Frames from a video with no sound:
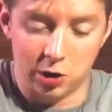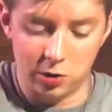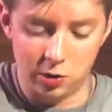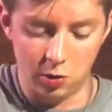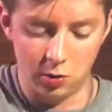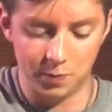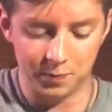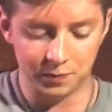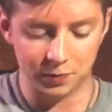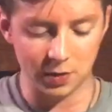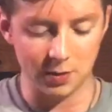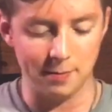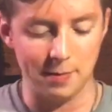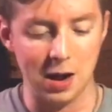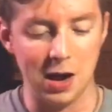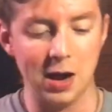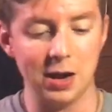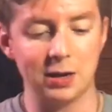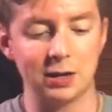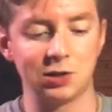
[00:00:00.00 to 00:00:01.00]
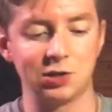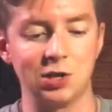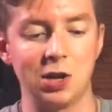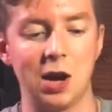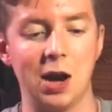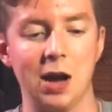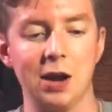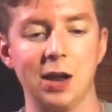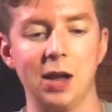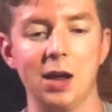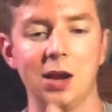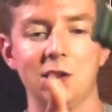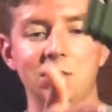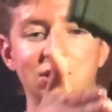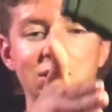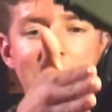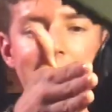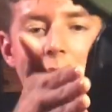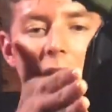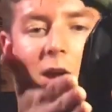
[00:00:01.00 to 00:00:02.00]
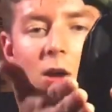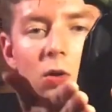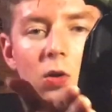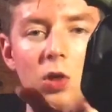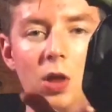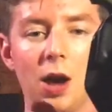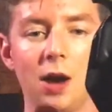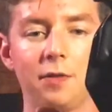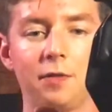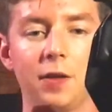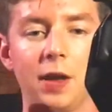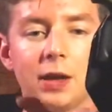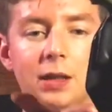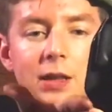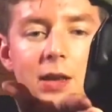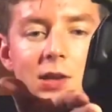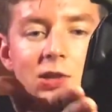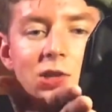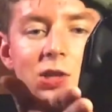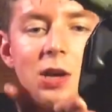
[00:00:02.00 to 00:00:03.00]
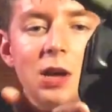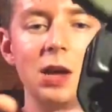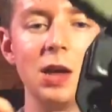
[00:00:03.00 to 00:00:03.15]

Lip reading: you. Mine does not. It is angled off like this,